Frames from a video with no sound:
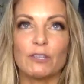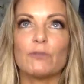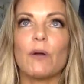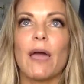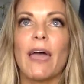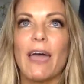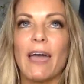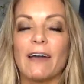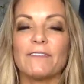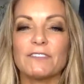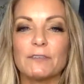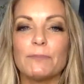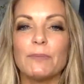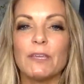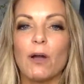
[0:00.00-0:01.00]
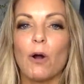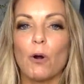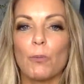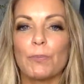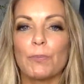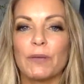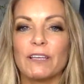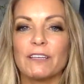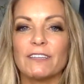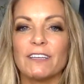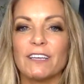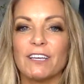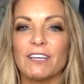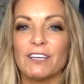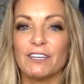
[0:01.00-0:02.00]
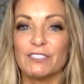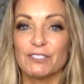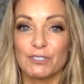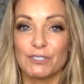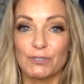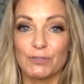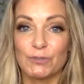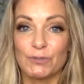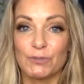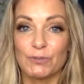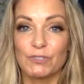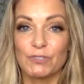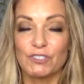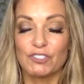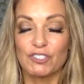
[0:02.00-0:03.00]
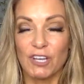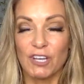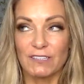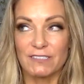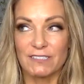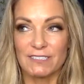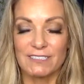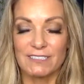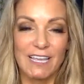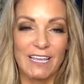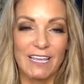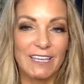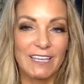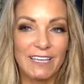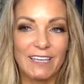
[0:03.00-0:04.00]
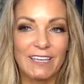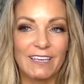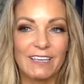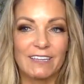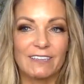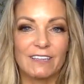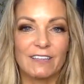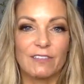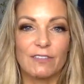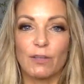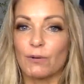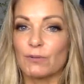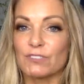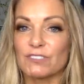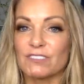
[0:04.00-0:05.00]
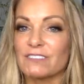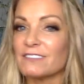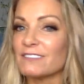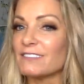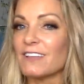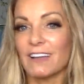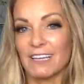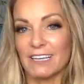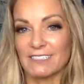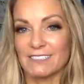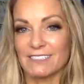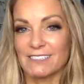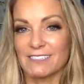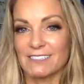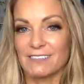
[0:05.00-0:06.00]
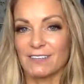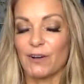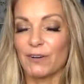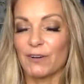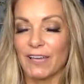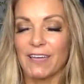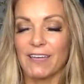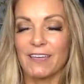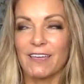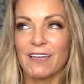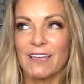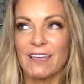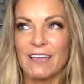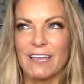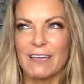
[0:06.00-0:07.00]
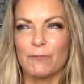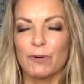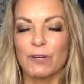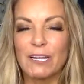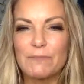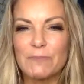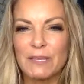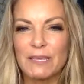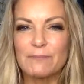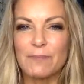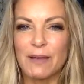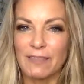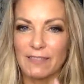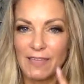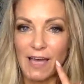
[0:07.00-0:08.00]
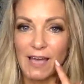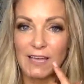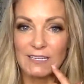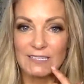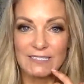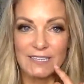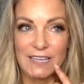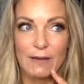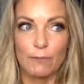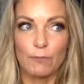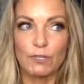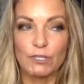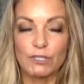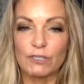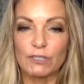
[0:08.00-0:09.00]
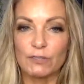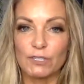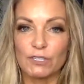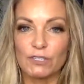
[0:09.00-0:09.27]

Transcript: you have to be open to just taking in those nuggets, okay? And what I mean by that is that when you're